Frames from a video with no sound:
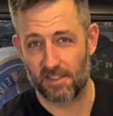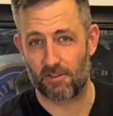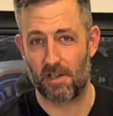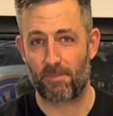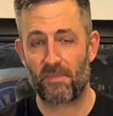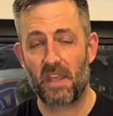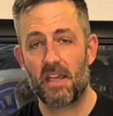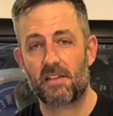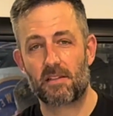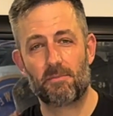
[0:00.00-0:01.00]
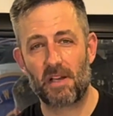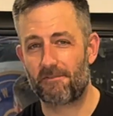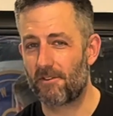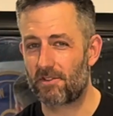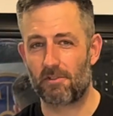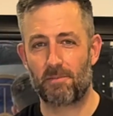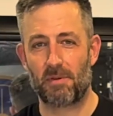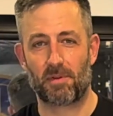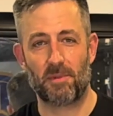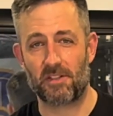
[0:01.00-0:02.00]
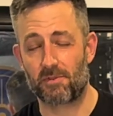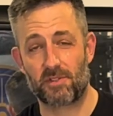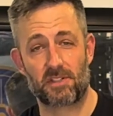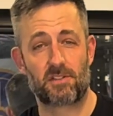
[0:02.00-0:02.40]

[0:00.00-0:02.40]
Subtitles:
Grip, some of my first grip implements were just